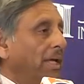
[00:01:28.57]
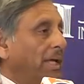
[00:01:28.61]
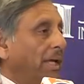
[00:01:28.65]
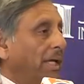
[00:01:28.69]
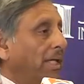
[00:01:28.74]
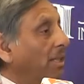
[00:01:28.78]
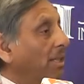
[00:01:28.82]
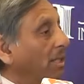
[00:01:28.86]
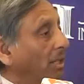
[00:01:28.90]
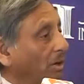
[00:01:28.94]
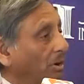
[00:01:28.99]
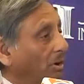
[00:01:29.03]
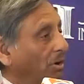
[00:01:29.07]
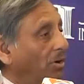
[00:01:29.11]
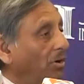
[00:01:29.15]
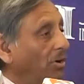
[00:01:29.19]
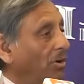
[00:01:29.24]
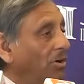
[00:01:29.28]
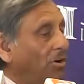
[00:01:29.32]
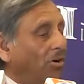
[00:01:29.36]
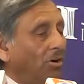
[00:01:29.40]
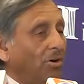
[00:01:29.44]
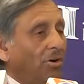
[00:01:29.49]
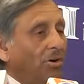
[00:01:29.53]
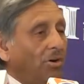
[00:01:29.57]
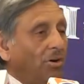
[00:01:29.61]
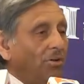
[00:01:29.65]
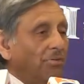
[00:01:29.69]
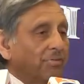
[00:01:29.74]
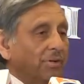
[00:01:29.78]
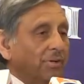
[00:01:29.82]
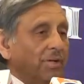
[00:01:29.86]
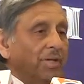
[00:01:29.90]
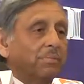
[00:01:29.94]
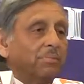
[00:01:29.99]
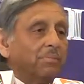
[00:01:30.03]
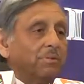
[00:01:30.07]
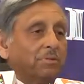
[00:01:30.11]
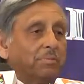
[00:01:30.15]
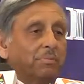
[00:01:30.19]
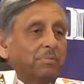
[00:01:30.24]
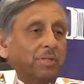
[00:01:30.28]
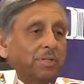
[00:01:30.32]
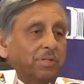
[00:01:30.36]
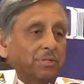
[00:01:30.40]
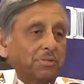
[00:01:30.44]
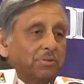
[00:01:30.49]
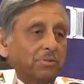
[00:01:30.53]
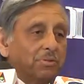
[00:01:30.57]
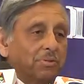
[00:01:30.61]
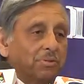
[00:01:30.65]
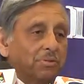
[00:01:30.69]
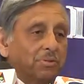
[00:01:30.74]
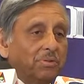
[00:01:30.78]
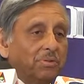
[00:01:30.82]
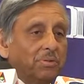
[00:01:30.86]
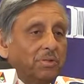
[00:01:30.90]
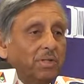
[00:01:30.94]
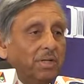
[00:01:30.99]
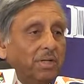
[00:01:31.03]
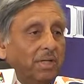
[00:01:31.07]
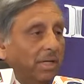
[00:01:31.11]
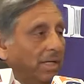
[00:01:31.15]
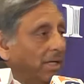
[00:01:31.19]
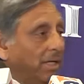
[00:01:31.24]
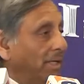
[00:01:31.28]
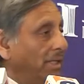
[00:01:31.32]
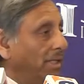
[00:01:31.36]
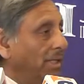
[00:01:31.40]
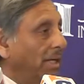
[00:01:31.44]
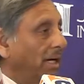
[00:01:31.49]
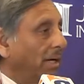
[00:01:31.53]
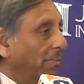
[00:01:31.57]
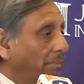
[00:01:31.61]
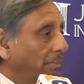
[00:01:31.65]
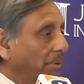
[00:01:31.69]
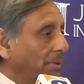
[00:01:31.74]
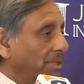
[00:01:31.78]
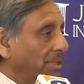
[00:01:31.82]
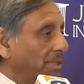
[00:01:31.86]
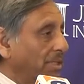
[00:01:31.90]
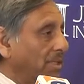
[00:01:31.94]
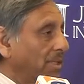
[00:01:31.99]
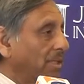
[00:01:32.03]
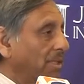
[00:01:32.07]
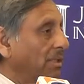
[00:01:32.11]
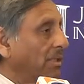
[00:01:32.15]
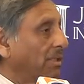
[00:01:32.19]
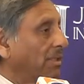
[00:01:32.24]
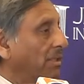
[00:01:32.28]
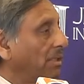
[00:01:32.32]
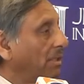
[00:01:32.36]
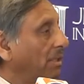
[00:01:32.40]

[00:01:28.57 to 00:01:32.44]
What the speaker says: in Lahore, or for him to meet you in Amritsar.